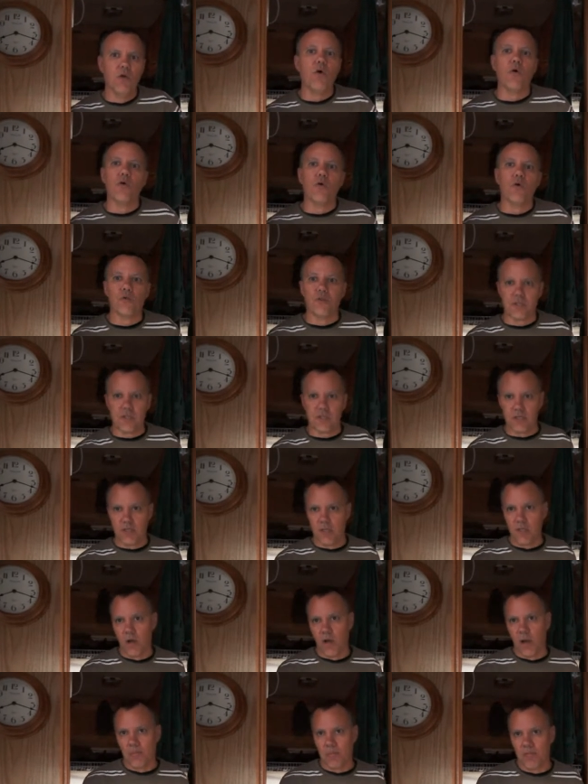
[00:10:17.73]
No, this is
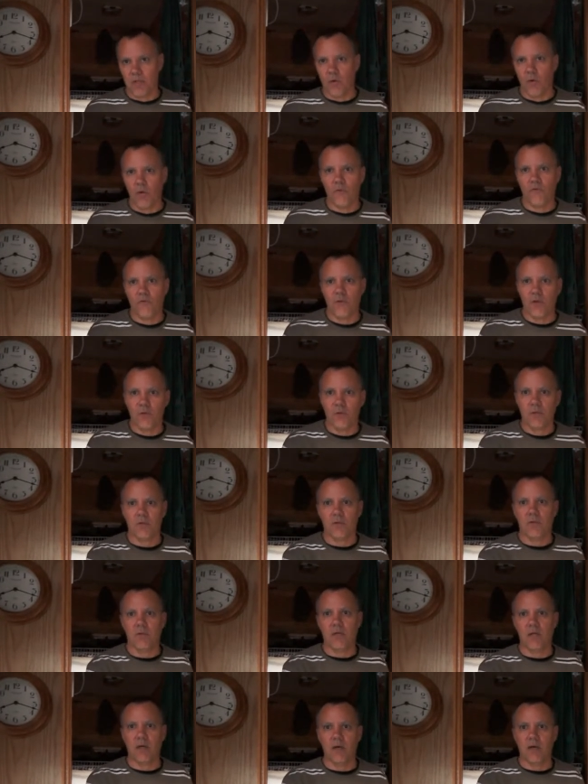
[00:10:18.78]
up in the oil field in